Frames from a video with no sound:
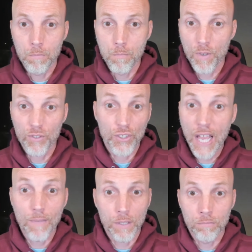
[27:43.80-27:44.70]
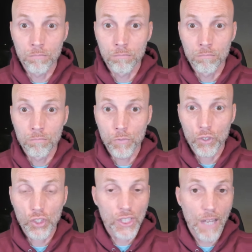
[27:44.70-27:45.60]

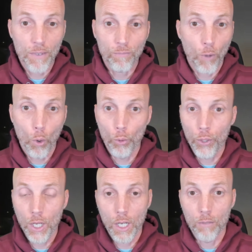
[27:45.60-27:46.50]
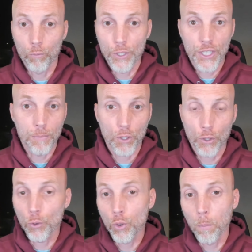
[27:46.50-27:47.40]
sevenfold redemption
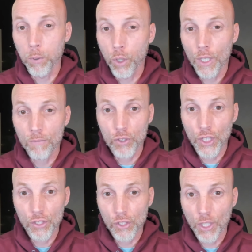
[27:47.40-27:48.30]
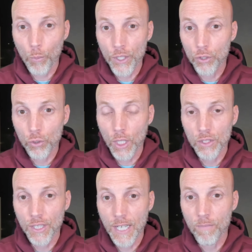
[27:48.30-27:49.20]
through the blood of Jesus that we discussed
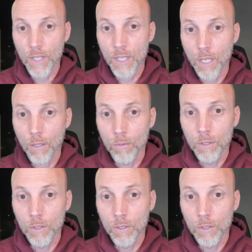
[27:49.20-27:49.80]
in that video.